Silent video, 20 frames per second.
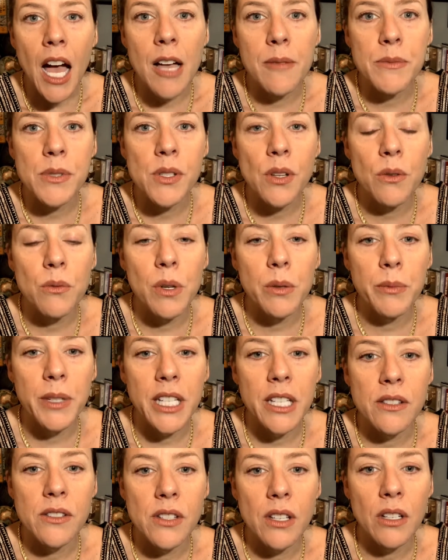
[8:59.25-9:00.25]
So when we
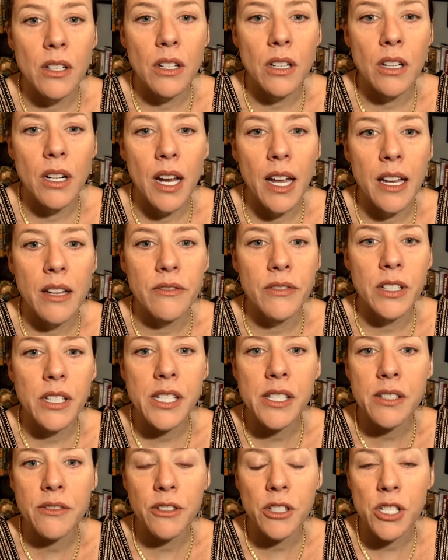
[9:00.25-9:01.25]
consider a very
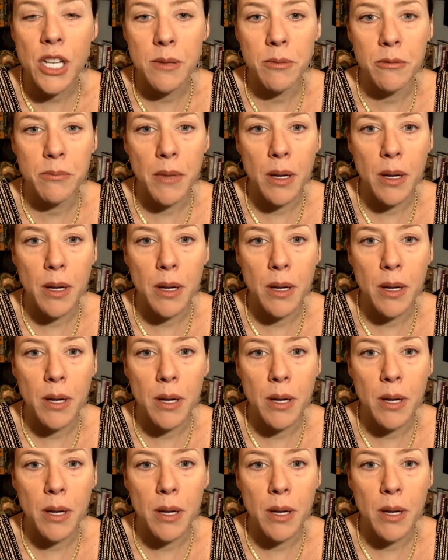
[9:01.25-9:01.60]
different type of